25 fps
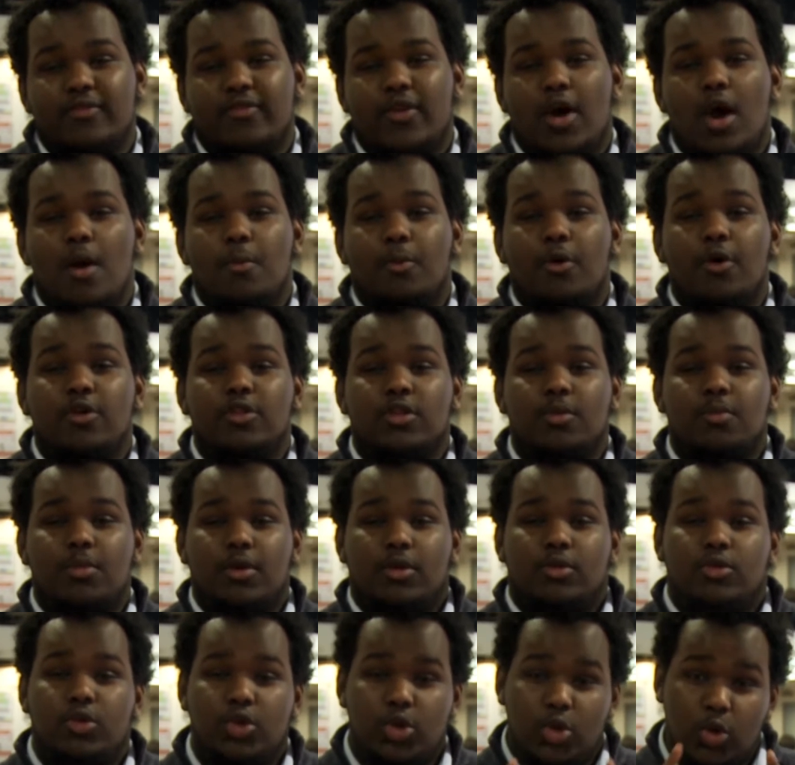for how I'm going to
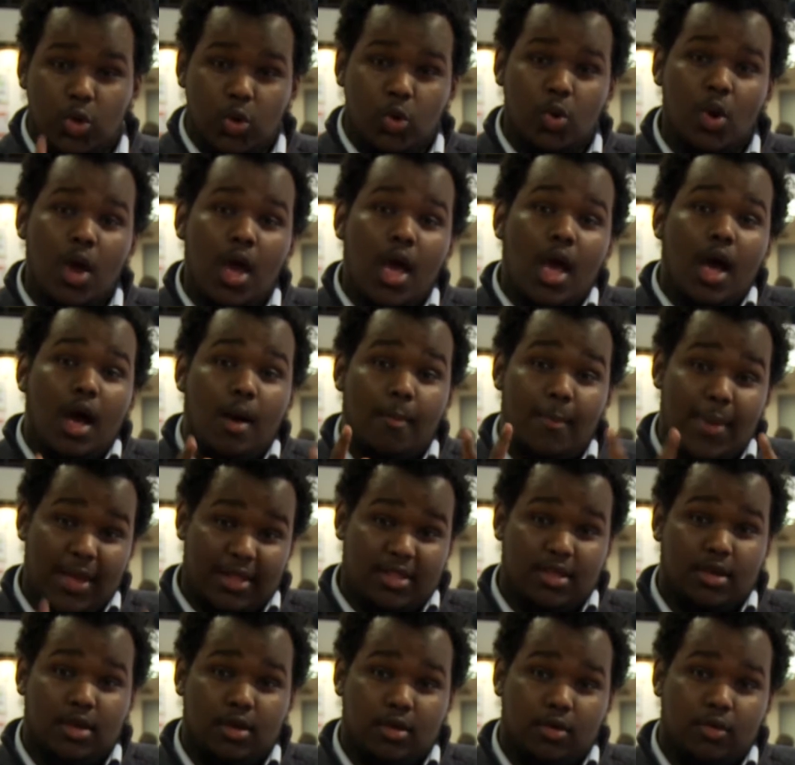build you a
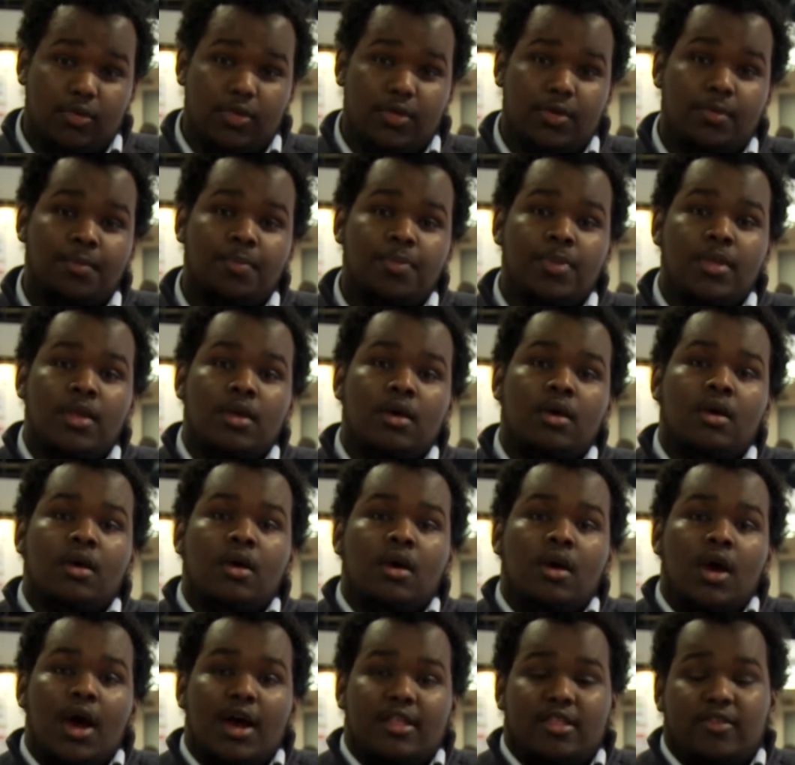better guild.
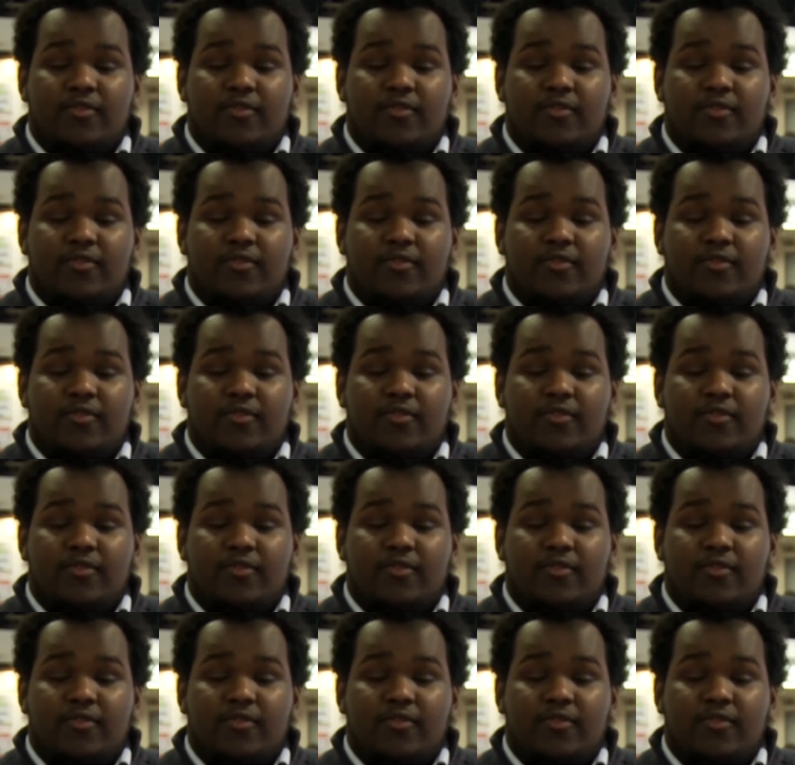As